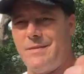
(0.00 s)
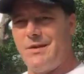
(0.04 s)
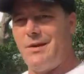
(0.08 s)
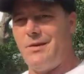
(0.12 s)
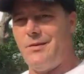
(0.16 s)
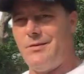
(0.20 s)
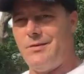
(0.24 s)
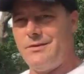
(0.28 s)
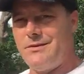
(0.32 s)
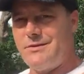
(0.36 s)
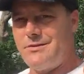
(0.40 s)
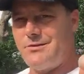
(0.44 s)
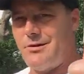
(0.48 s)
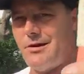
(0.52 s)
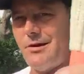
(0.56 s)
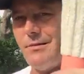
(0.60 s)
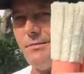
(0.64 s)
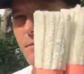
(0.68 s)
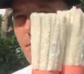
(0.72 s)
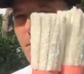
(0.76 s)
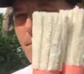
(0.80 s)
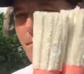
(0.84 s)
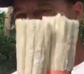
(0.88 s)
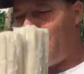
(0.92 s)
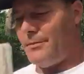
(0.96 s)
always grab
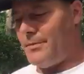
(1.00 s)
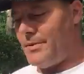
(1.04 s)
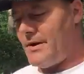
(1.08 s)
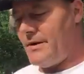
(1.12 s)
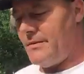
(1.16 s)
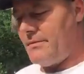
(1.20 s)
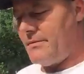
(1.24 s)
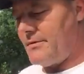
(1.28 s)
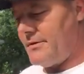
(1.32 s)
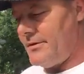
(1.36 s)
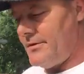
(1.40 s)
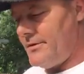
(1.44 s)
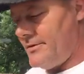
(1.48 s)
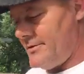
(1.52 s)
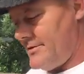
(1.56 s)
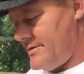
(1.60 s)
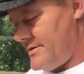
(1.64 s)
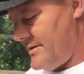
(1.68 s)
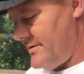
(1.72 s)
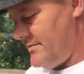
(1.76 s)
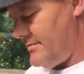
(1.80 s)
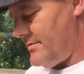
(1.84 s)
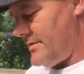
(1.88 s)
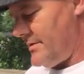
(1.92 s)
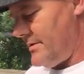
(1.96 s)
a couple pipe
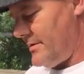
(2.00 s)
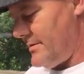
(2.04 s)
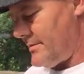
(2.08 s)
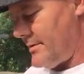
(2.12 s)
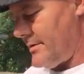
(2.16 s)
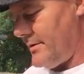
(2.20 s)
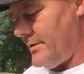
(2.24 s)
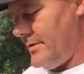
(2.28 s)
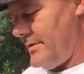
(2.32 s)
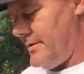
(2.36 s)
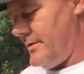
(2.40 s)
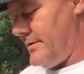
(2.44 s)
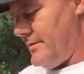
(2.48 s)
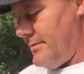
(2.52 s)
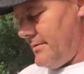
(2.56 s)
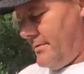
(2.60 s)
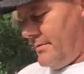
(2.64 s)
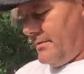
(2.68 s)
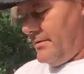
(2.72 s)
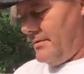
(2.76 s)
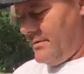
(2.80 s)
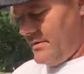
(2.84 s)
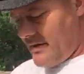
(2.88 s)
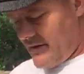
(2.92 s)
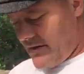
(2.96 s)
cleaners, even though I really
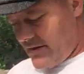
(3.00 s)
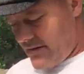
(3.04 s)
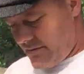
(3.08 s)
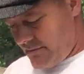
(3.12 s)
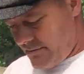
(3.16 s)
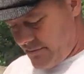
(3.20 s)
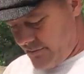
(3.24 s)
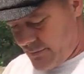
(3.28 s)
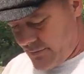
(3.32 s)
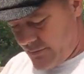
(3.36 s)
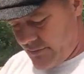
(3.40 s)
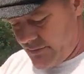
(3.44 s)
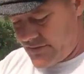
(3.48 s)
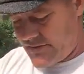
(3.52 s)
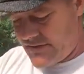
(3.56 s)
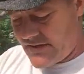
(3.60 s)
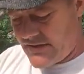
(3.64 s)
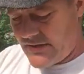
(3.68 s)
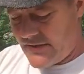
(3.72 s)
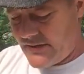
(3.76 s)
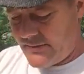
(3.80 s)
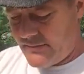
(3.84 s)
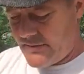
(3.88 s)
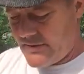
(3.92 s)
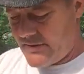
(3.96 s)
don't need them per se,
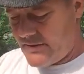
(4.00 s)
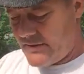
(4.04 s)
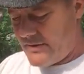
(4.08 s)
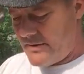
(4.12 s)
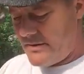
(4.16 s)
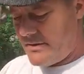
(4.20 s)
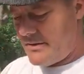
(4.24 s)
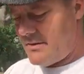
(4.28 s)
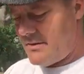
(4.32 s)
but